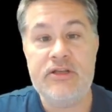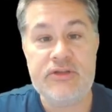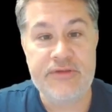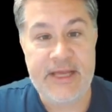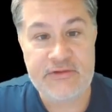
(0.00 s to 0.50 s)

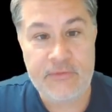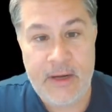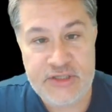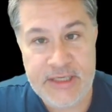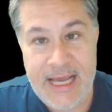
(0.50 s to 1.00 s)
So thanks for
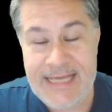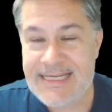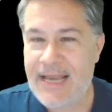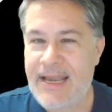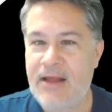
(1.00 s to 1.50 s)
watching, guys.
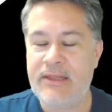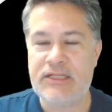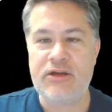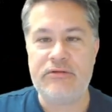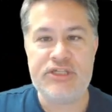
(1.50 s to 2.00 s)
And now
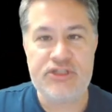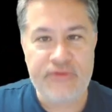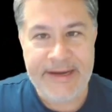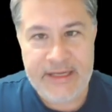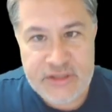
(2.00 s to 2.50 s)
let's go
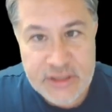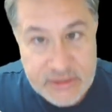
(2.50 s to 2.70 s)
straight into